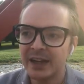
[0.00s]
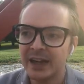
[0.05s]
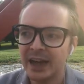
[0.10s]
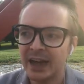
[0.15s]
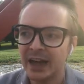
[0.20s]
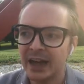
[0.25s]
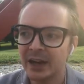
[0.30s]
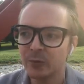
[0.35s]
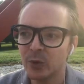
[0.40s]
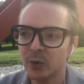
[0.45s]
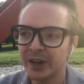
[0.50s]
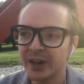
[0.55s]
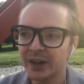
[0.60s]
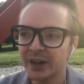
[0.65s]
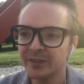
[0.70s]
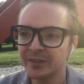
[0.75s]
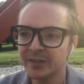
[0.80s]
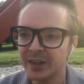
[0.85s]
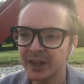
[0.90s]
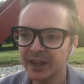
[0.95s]
And what
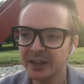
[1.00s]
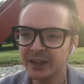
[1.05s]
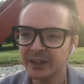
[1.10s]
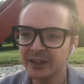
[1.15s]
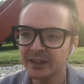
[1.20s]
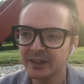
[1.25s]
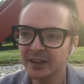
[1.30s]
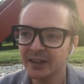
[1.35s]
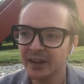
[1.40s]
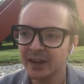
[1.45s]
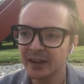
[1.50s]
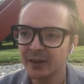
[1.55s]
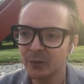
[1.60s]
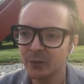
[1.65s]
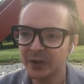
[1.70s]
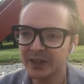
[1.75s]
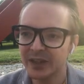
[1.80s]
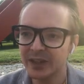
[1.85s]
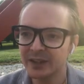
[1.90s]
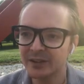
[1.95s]
I think
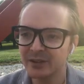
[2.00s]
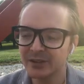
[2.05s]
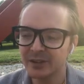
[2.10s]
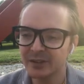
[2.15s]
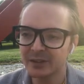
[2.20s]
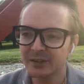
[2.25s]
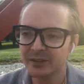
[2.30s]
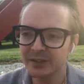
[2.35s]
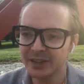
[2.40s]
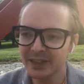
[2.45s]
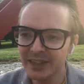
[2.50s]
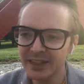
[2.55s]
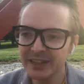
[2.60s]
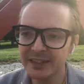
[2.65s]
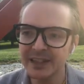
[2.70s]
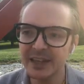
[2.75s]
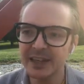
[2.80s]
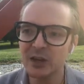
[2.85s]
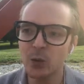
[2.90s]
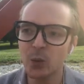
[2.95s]
the
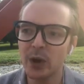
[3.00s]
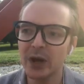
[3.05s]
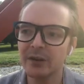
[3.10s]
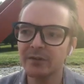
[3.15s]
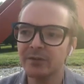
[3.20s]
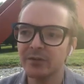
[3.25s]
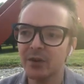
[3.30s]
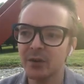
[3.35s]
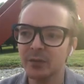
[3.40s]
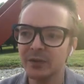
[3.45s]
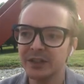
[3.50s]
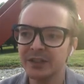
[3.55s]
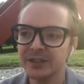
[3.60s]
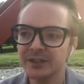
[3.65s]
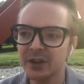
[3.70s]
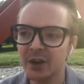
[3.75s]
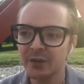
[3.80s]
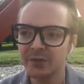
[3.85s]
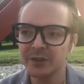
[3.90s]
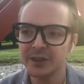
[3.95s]
key takeaway from the
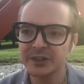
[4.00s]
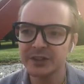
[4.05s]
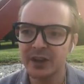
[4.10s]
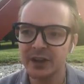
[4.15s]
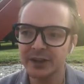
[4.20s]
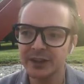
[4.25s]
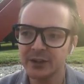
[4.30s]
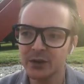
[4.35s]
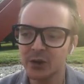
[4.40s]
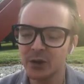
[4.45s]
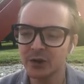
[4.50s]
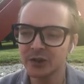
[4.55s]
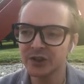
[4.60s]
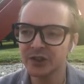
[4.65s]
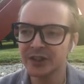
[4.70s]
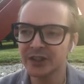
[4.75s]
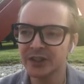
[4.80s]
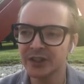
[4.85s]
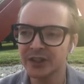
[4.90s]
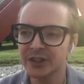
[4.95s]
starfish
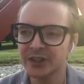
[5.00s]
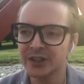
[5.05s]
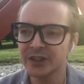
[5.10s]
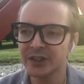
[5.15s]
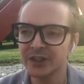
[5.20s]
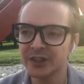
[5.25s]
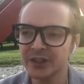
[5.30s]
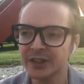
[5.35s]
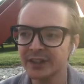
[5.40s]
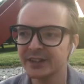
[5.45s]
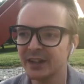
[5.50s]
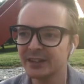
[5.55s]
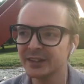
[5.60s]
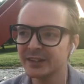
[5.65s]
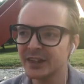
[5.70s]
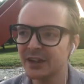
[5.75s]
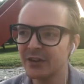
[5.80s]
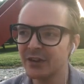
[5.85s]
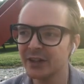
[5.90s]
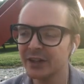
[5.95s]
ideology is not
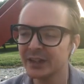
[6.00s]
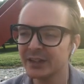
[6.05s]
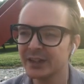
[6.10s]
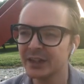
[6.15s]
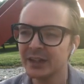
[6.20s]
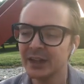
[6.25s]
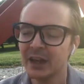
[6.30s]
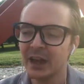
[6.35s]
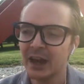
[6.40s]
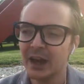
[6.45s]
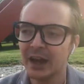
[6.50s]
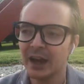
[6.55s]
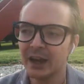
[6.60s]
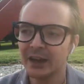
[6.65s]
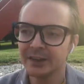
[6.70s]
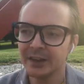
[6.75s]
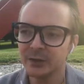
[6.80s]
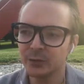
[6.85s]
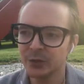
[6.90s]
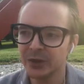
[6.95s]
necessarily
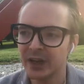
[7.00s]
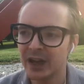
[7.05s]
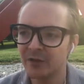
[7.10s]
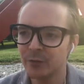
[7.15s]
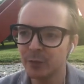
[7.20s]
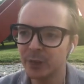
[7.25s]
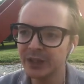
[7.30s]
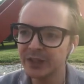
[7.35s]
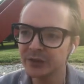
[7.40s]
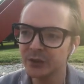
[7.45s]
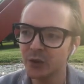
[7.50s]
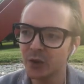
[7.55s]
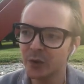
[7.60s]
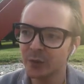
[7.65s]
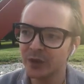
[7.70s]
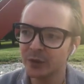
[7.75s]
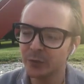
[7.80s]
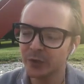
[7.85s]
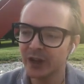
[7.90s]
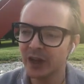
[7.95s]
that we have
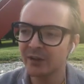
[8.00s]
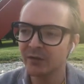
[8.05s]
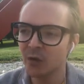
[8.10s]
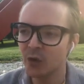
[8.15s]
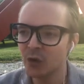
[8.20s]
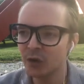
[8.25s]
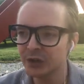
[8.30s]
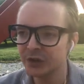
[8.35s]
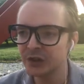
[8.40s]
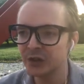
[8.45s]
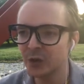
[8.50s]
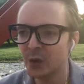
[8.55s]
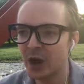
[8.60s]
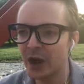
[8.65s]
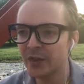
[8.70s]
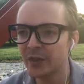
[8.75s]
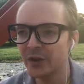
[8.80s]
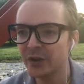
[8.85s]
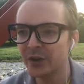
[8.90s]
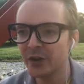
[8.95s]
Bitcoin, but we have also
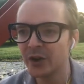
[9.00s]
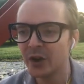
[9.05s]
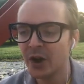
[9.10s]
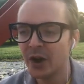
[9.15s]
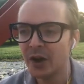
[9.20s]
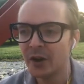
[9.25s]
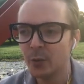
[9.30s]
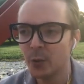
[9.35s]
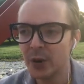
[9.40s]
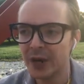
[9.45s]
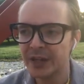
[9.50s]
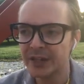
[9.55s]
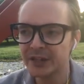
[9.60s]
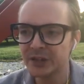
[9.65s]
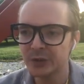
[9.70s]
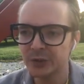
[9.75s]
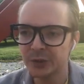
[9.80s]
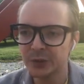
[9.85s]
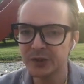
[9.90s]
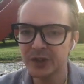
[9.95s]
other
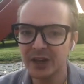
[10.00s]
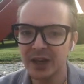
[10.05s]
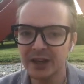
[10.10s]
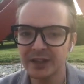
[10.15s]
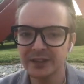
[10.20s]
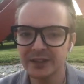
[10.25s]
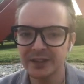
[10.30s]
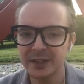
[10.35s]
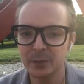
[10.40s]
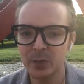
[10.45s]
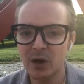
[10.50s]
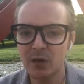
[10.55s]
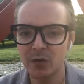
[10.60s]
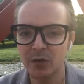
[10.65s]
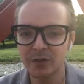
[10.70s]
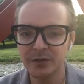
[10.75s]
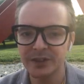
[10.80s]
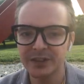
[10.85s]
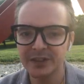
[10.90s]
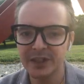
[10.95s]
ways to utilize the
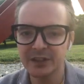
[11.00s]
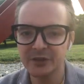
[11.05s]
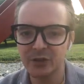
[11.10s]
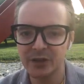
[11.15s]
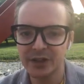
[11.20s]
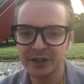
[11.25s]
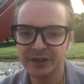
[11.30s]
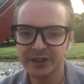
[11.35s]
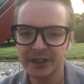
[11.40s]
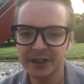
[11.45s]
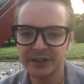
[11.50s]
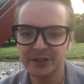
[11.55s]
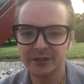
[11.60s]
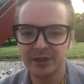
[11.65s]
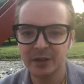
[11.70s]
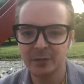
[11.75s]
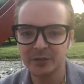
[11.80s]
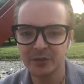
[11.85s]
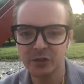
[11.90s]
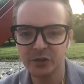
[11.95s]
power of
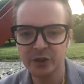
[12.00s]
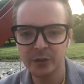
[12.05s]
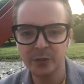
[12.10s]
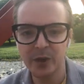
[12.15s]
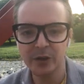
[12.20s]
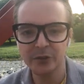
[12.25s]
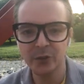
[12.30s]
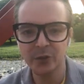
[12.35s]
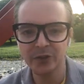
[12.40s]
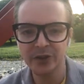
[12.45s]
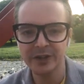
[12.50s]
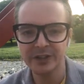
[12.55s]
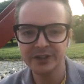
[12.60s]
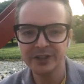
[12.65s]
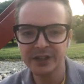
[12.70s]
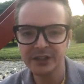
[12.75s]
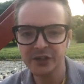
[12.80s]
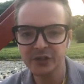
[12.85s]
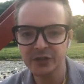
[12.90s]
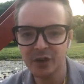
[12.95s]
decentralization. I'm talking about
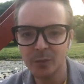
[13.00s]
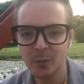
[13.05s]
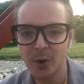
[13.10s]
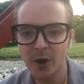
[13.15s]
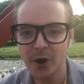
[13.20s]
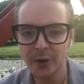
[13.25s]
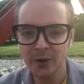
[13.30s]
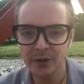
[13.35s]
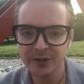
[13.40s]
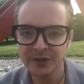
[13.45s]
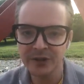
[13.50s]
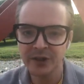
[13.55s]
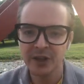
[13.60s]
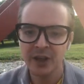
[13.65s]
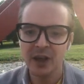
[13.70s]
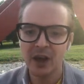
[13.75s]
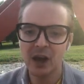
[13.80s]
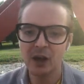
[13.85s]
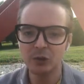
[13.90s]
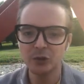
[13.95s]
organizational models,
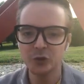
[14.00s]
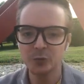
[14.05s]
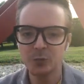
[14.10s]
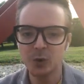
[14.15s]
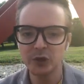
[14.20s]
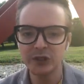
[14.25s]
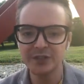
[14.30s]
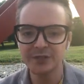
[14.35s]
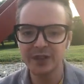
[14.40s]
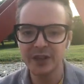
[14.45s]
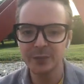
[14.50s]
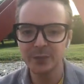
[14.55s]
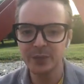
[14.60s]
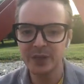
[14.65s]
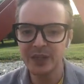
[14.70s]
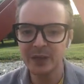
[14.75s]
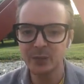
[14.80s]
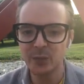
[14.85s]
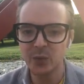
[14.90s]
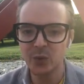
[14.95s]
how to
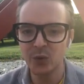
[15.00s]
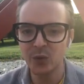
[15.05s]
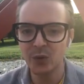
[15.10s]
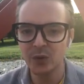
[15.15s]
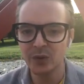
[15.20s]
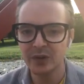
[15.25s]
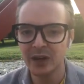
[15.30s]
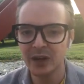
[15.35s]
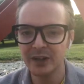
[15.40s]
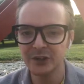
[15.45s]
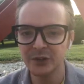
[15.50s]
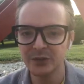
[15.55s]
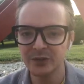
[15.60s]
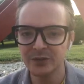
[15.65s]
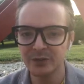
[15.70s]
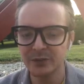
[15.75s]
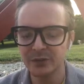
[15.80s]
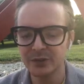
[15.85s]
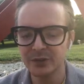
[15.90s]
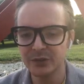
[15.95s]
motivate people
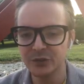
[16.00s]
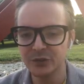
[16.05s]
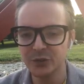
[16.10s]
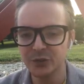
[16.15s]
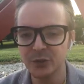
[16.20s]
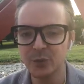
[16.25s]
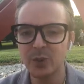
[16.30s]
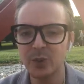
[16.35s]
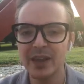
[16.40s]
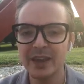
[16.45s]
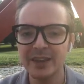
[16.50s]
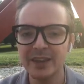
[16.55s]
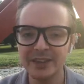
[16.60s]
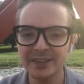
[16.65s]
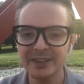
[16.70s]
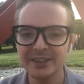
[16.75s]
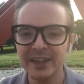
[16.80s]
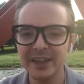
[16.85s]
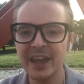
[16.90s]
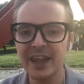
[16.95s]
to play
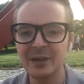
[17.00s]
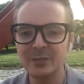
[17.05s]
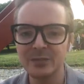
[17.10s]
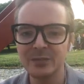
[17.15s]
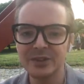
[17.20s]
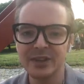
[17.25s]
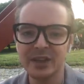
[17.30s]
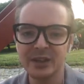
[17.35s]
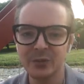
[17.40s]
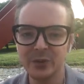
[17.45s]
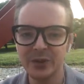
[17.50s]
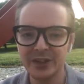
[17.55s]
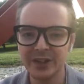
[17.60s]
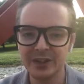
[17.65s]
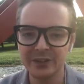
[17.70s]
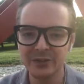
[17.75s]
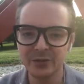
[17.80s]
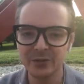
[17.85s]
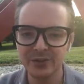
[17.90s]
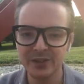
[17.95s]
these games. Like, we
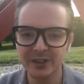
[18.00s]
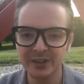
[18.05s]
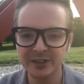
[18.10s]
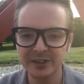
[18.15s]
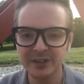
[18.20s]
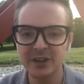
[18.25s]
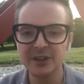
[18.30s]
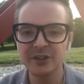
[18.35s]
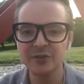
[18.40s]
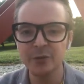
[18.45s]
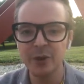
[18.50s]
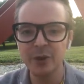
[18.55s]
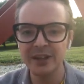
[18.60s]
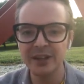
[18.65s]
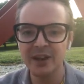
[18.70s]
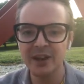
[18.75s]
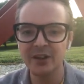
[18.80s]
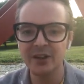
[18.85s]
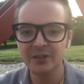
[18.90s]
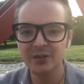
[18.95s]
can start
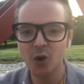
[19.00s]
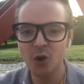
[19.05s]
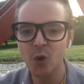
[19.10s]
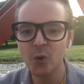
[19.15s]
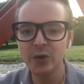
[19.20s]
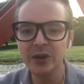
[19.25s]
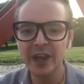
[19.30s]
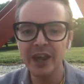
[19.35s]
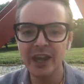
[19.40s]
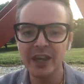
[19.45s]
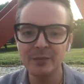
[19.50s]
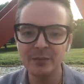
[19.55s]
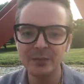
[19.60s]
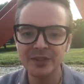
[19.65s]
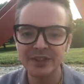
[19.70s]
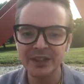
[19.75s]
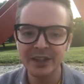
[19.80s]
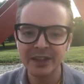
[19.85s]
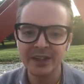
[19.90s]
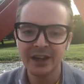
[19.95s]
creating our own
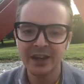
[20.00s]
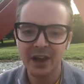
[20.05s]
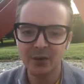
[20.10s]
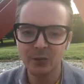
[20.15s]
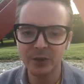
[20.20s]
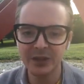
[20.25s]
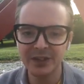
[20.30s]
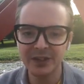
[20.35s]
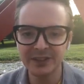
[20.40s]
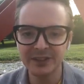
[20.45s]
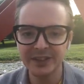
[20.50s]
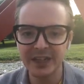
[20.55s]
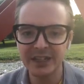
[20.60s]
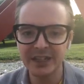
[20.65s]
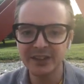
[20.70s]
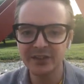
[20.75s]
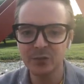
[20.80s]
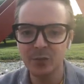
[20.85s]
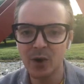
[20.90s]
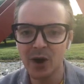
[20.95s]
games with
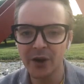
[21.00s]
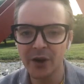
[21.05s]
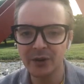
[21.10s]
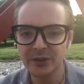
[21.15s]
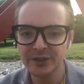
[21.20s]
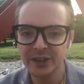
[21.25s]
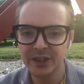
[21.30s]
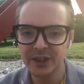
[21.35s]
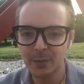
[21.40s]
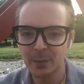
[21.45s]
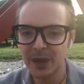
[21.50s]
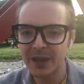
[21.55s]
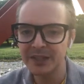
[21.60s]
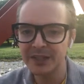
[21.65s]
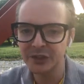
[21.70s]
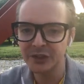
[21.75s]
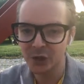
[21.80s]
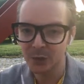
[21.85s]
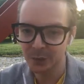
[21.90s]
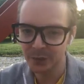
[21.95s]
incentive models that are
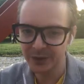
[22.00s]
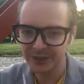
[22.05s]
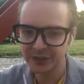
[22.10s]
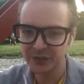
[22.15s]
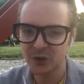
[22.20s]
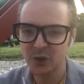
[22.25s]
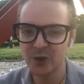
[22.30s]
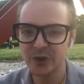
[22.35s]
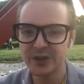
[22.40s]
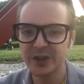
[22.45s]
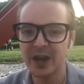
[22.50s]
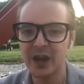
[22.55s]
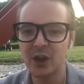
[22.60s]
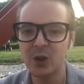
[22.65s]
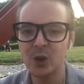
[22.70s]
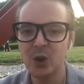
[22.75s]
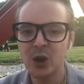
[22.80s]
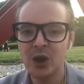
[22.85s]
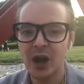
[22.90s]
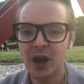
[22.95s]
based on Bitcoin
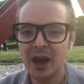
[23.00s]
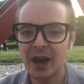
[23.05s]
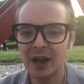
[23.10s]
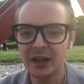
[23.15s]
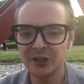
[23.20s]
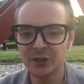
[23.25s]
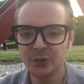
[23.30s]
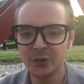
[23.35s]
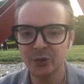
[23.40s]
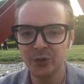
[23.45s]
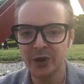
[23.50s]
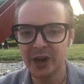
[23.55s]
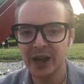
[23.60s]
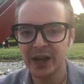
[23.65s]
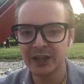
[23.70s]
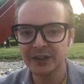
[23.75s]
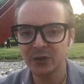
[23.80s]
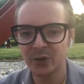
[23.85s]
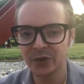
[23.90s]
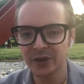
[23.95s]
now, to
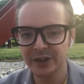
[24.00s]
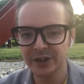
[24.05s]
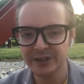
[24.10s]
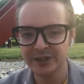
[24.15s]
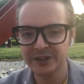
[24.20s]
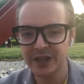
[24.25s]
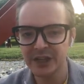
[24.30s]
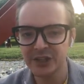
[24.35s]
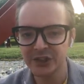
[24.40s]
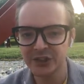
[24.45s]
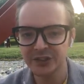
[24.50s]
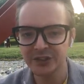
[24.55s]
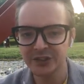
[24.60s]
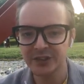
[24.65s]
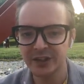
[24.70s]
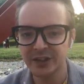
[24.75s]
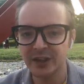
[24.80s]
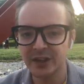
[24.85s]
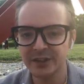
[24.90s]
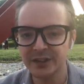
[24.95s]
create
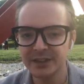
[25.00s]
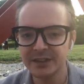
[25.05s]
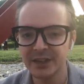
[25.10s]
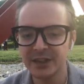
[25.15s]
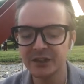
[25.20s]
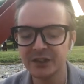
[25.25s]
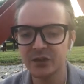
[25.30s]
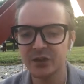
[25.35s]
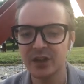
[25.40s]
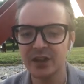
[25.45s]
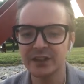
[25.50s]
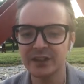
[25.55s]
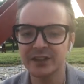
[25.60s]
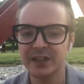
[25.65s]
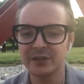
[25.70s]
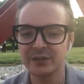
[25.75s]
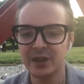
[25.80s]
organizations that are decentralized.